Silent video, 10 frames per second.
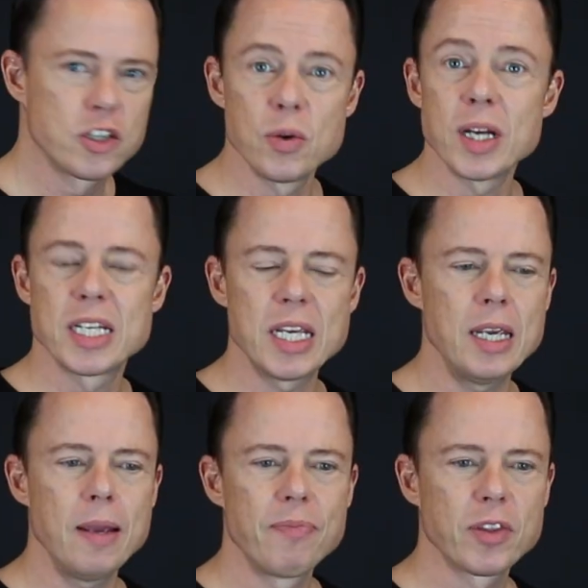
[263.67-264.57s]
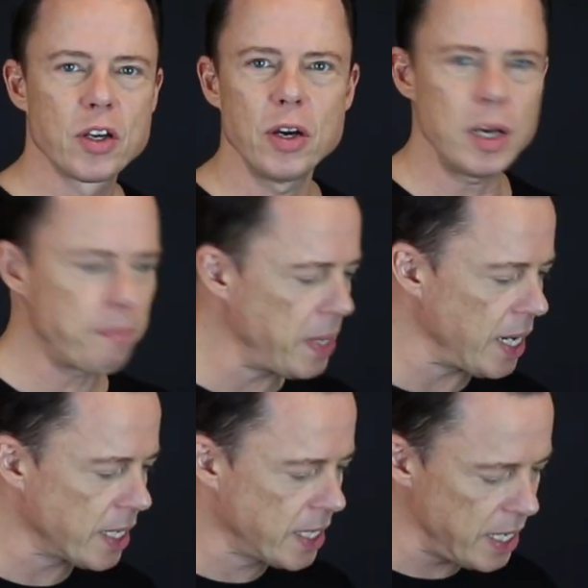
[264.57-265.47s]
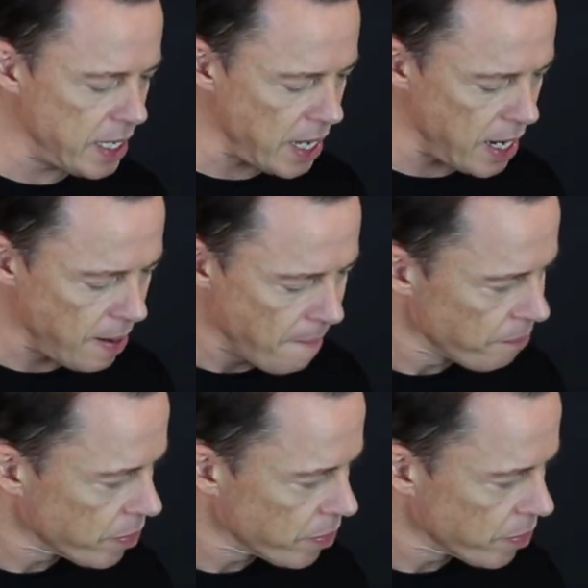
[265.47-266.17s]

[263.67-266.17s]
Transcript: to a D. Could it be a D then?